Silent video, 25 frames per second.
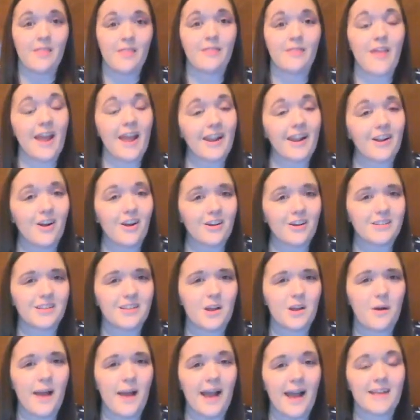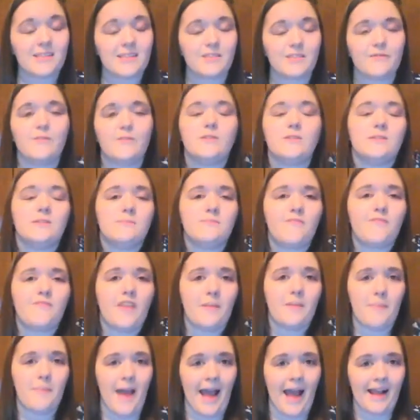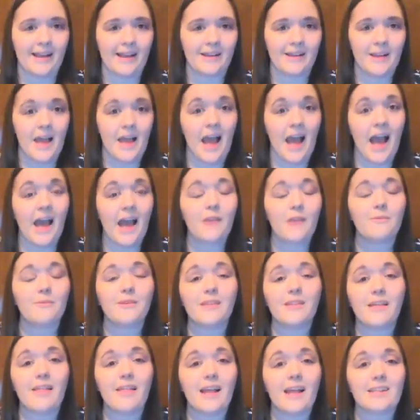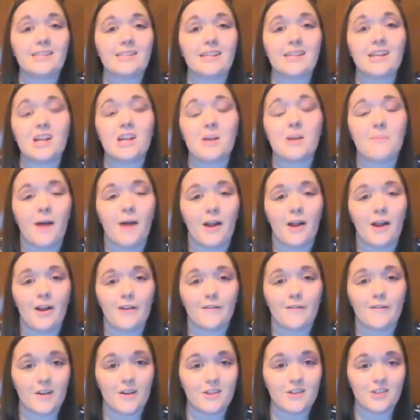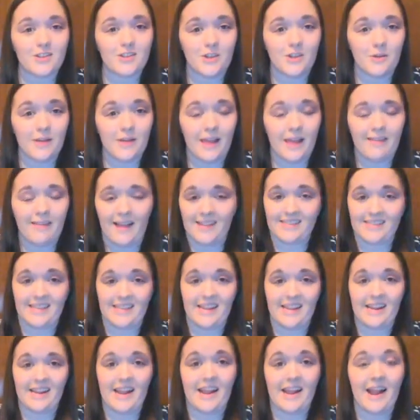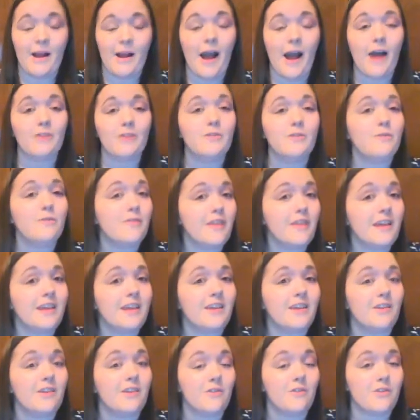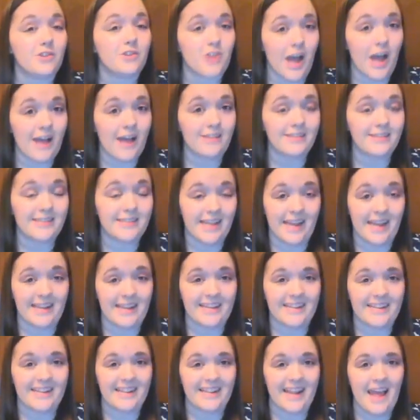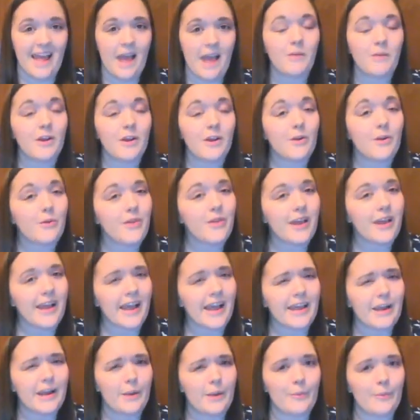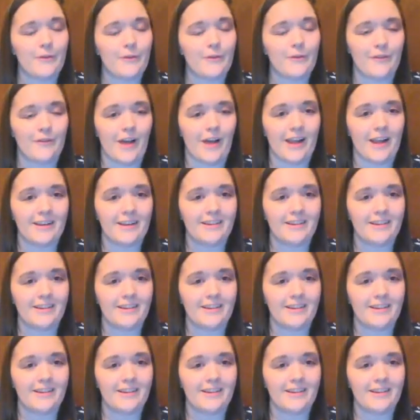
Then it also asks for some feedback. I'd really like to hear about our first snow day lesson and how you think your child did and what you think I could improve on.